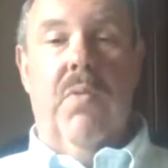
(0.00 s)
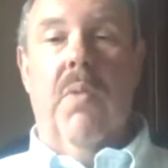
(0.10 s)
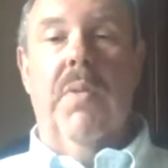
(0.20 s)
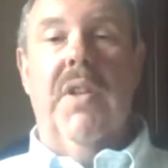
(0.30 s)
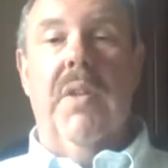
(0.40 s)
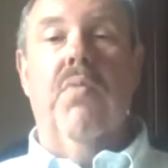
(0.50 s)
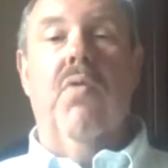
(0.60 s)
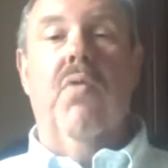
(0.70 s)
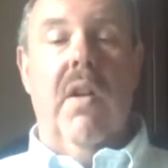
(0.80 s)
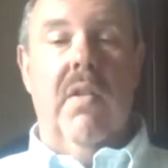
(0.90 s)
department to get
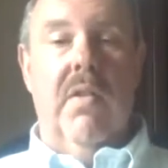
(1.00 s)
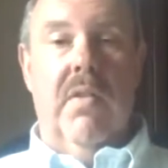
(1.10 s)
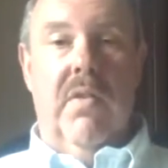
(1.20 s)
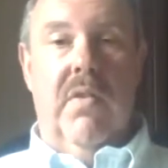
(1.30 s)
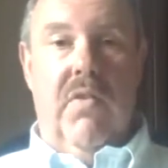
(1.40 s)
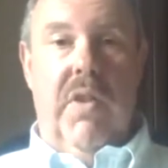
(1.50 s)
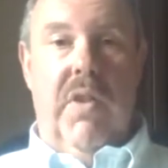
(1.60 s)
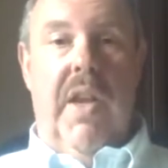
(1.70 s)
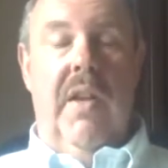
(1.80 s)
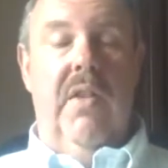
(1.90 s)
products
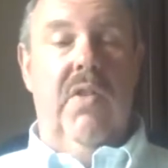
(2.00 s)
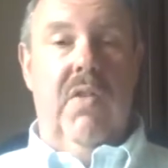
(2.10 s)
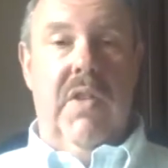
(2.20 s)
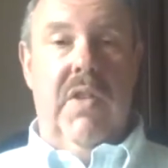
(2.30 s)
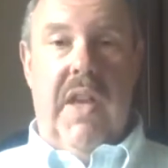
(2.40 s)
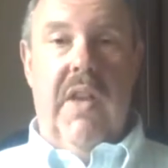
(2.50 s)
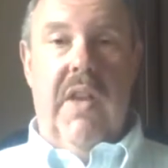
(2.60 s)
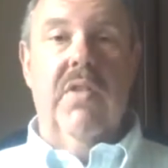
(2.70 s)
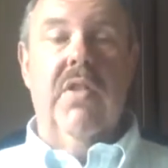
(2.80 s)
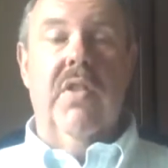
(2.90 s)
created. You go to
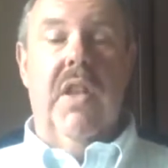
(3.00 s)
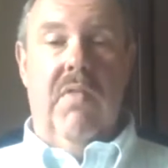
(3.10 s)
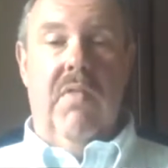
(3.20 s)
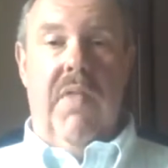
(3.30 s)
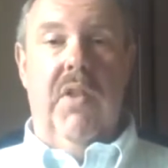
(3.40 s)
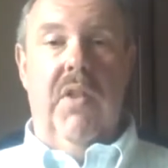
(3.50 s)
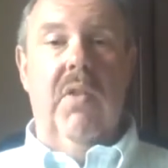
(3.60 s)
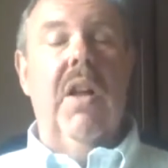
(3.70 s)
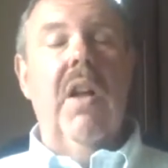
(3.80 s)
sales to get revenue.